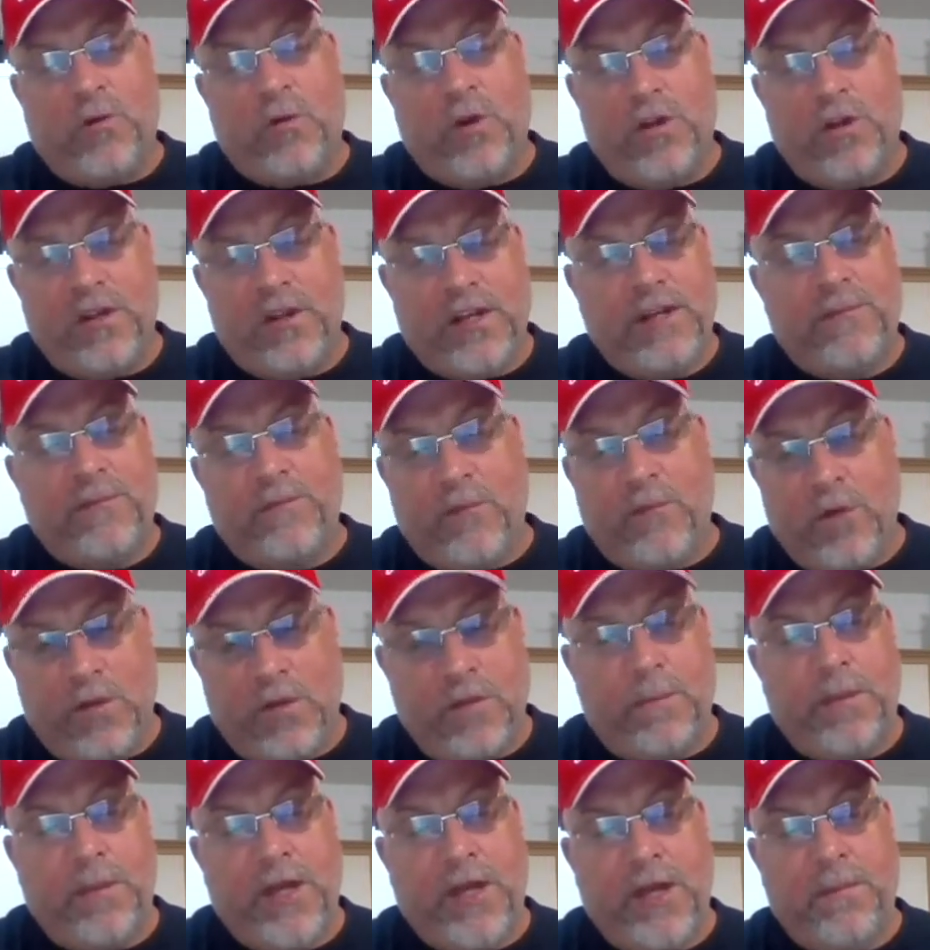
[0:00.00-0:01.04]
We're
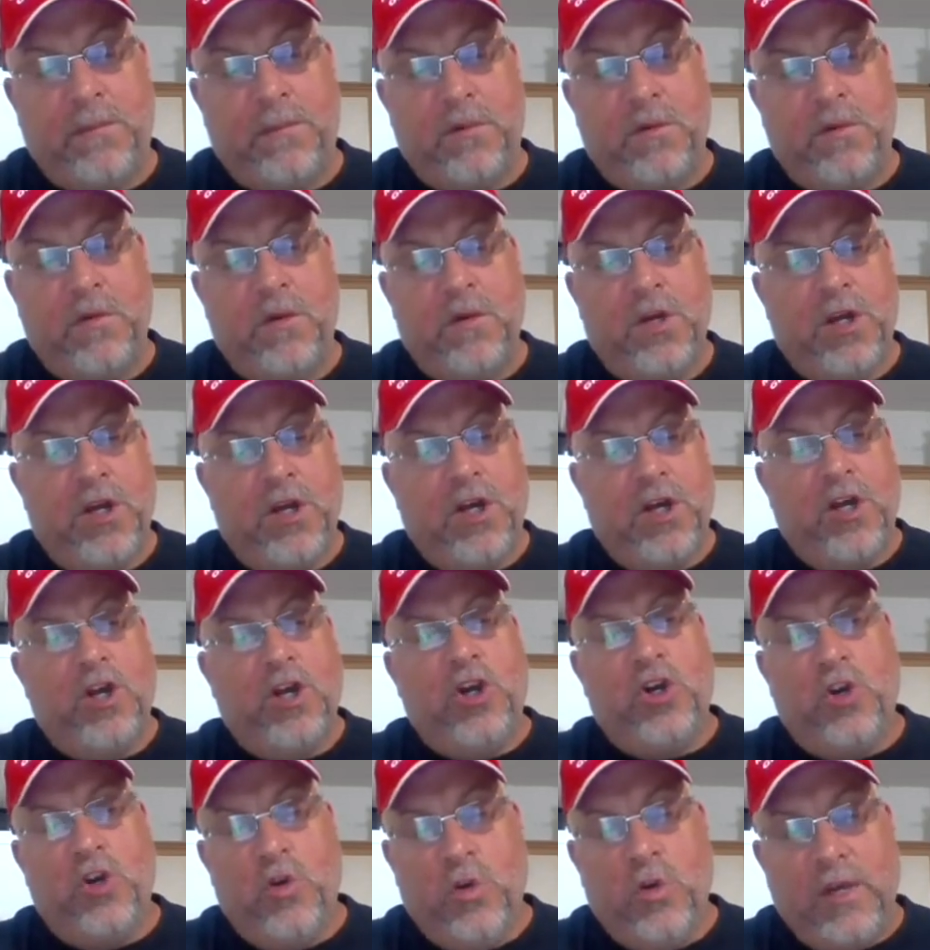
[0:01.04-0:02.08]
the people
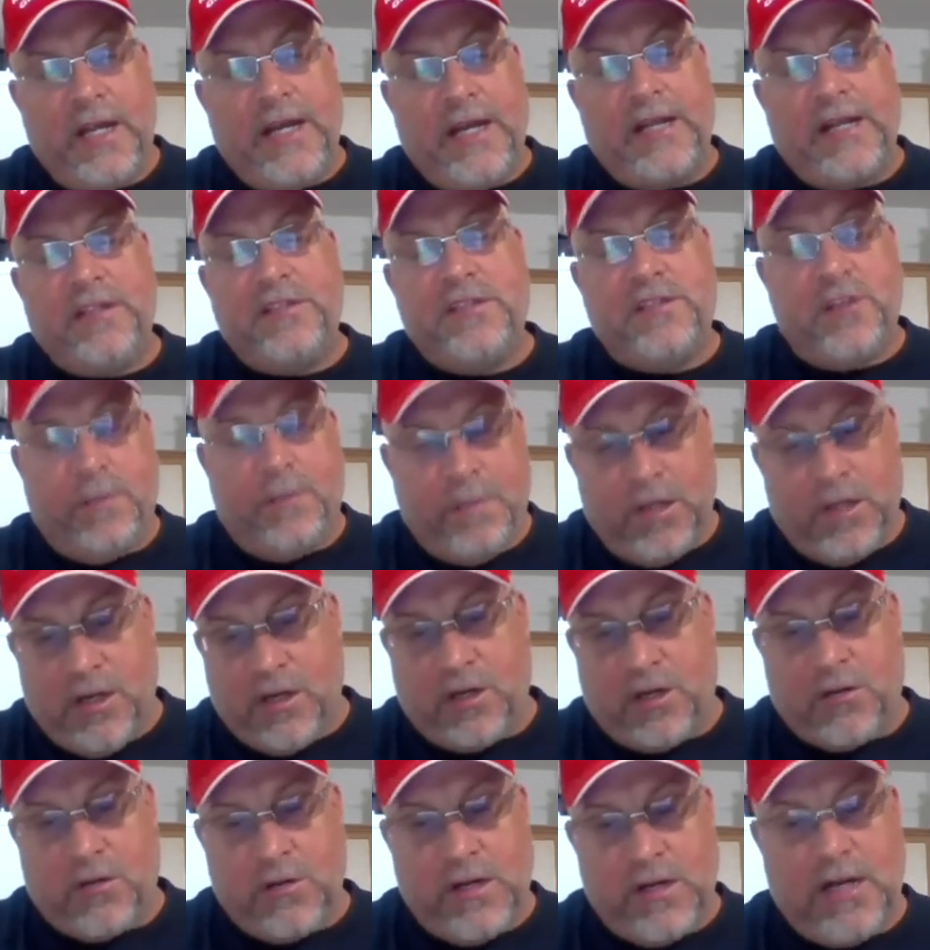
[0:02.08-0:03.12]
who likes the
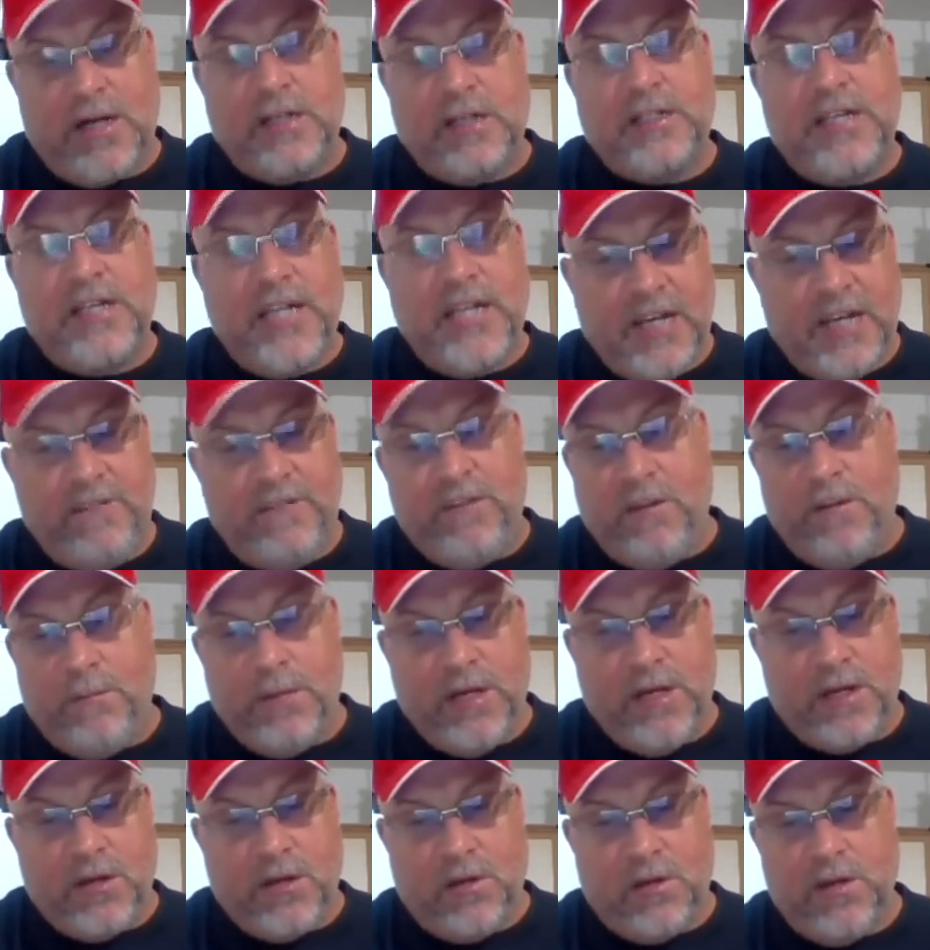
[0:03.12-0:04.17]
punk rock, the heavy
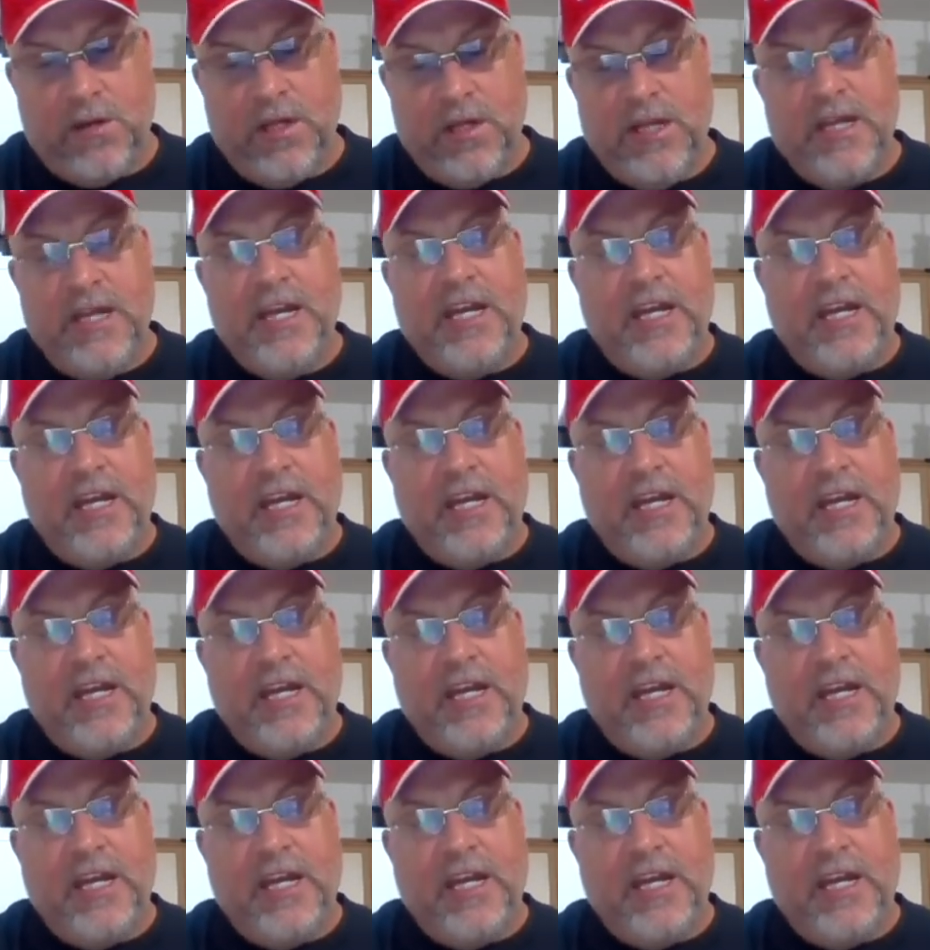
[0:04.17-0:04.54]
metal,